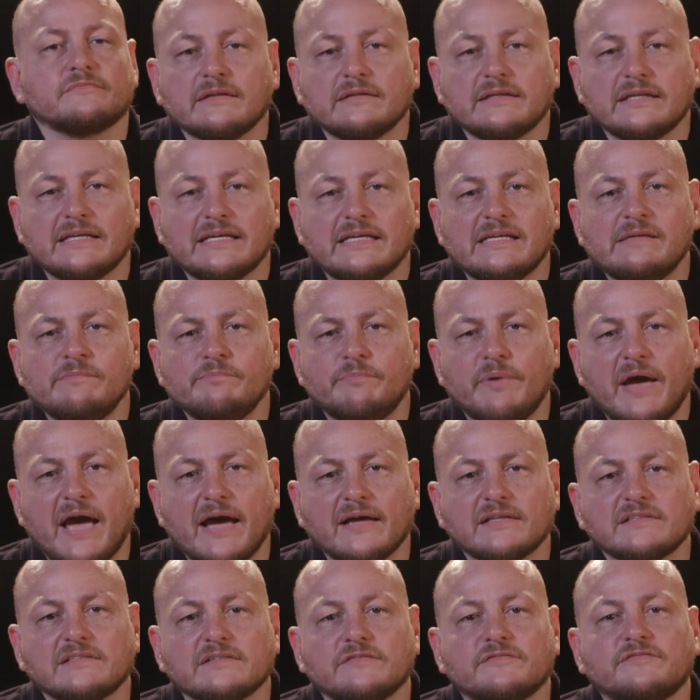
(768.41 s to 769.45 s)
The
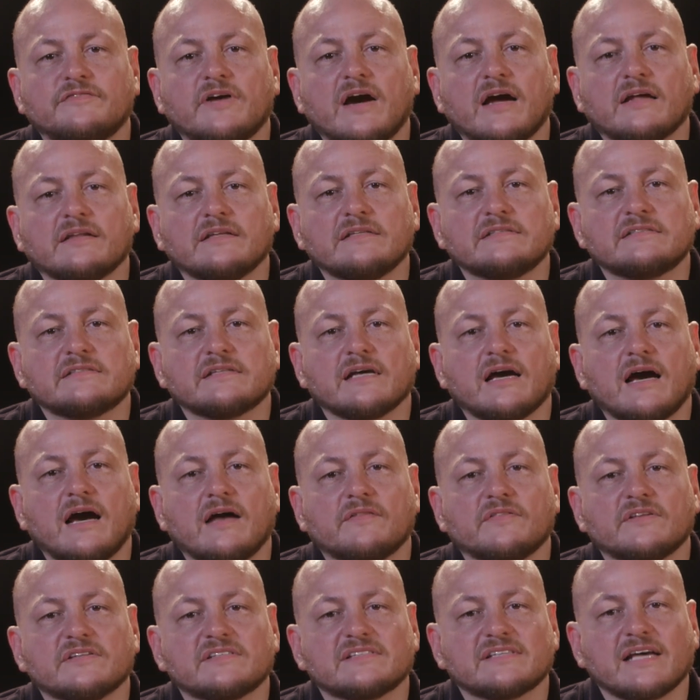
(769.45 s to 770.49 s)
impact of violence on
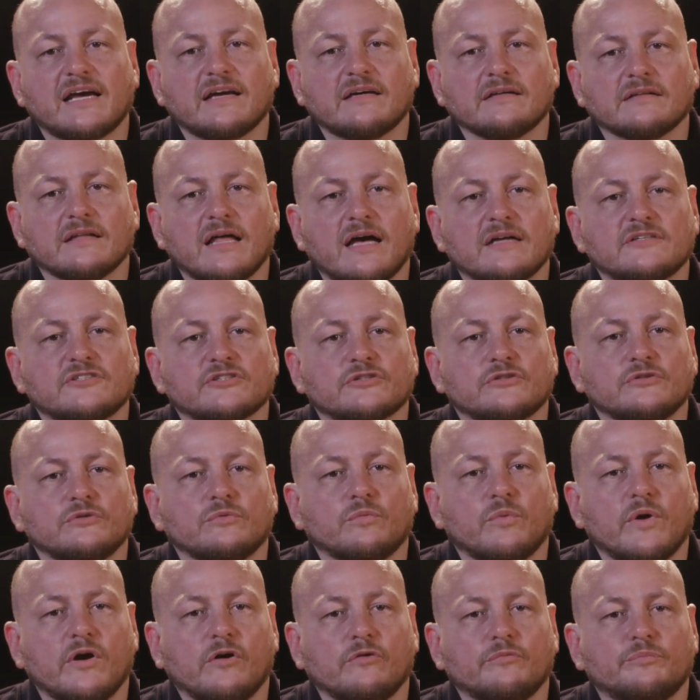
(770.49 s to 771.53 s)
the psychological
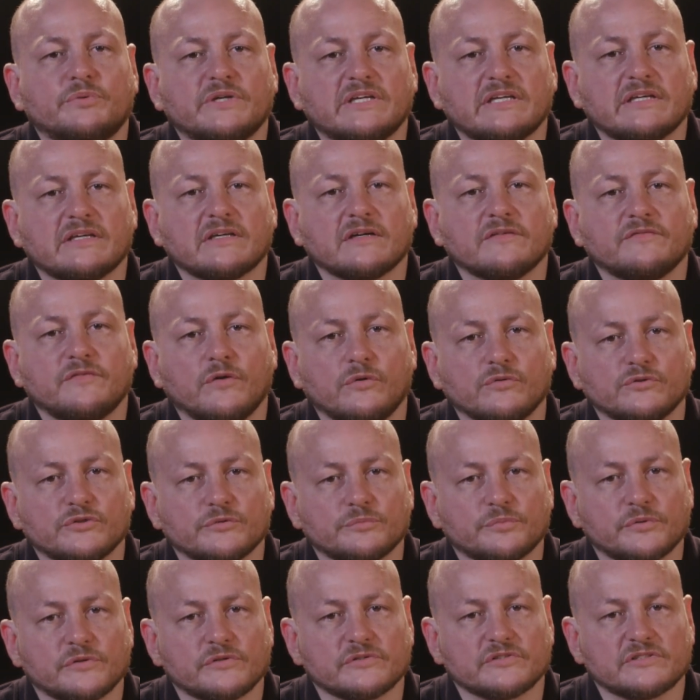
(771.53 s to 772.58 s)
well-being of older
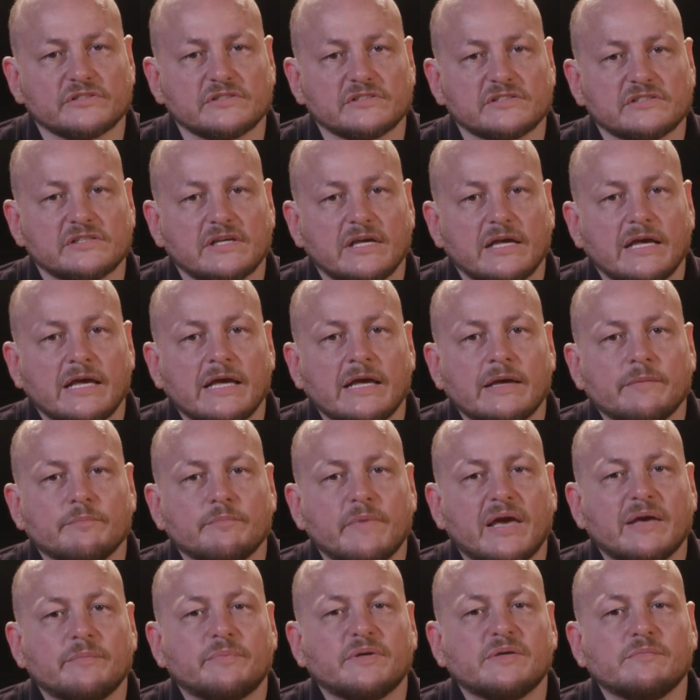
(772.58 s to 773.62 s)
persons
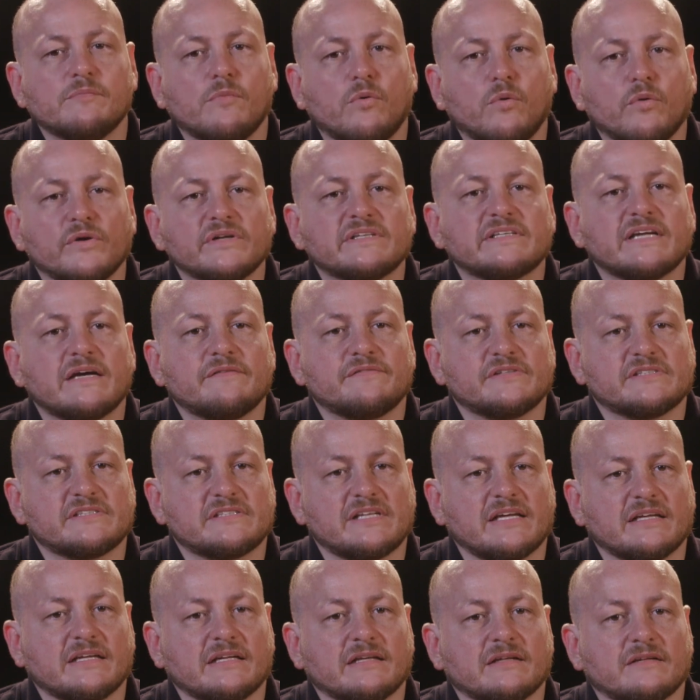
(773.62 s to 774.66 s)
may be more
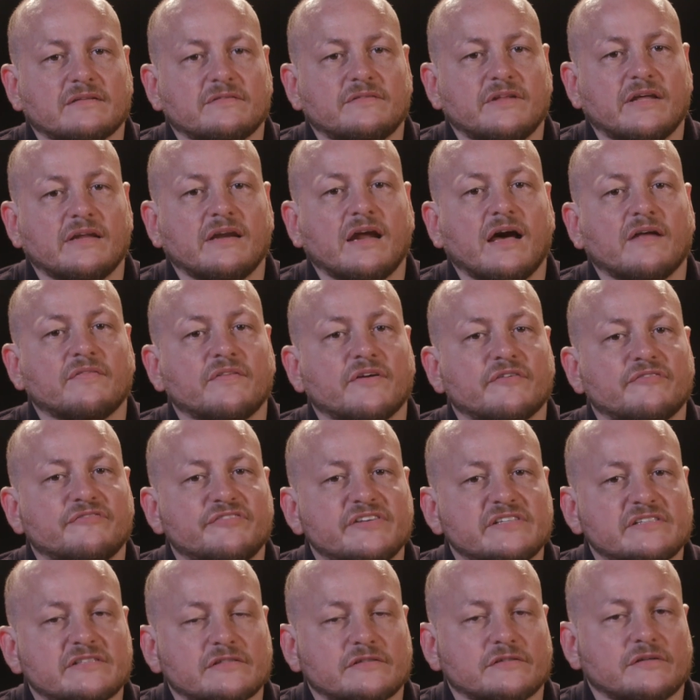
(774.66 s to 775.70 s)
devastating than on their
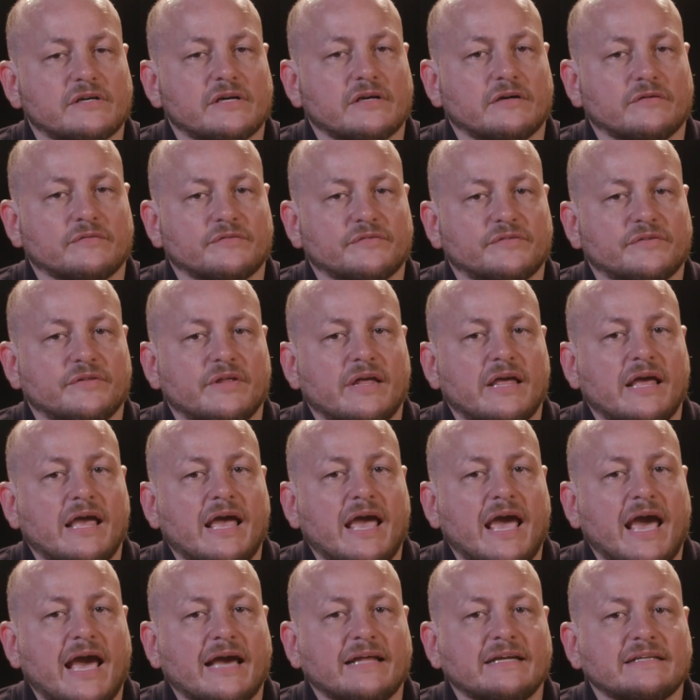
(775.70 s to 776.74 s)
physical health,
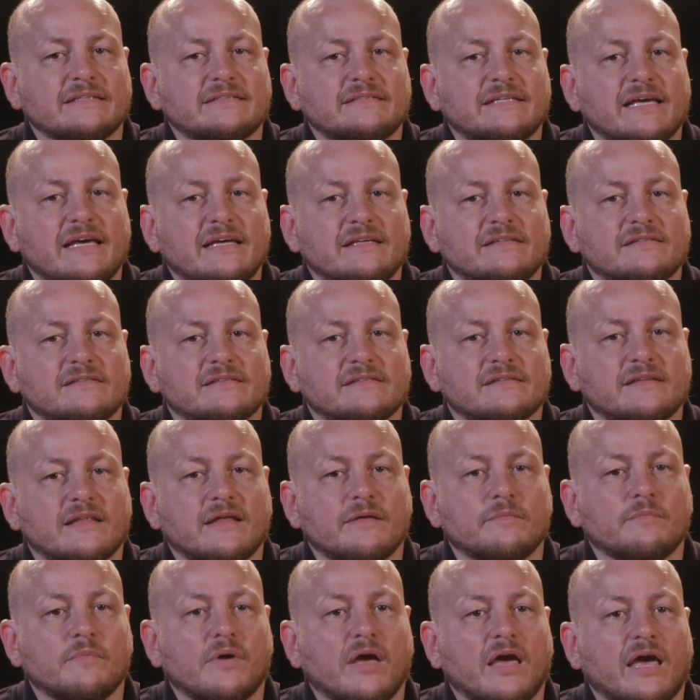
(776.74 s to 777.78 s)
and it takes
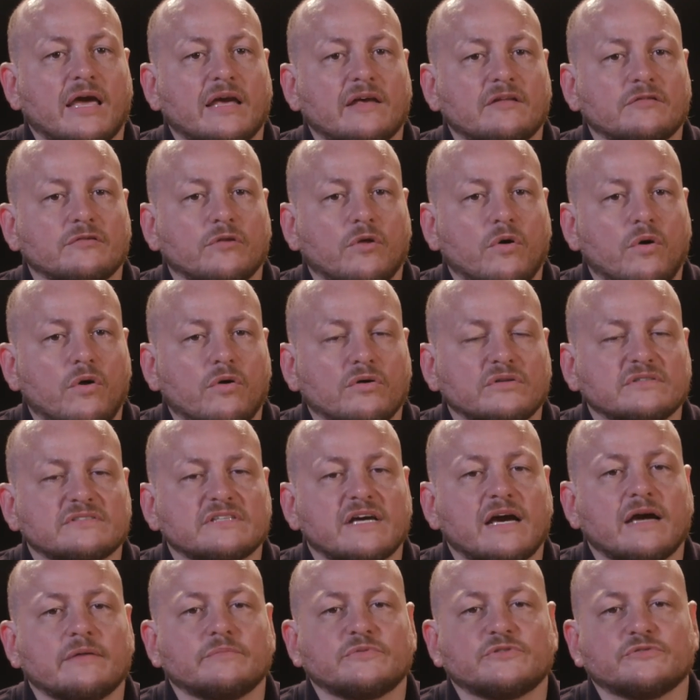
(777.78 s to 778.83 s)
them a long
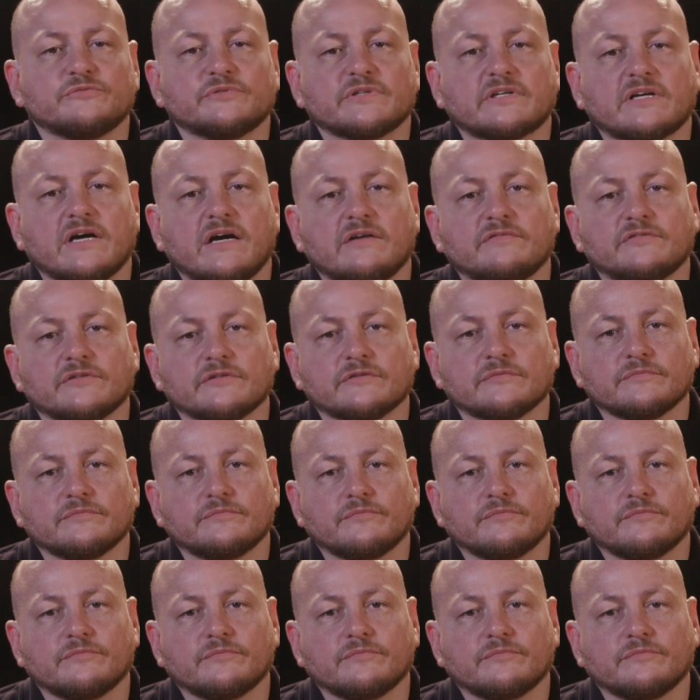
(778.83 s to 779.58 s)
time to recover.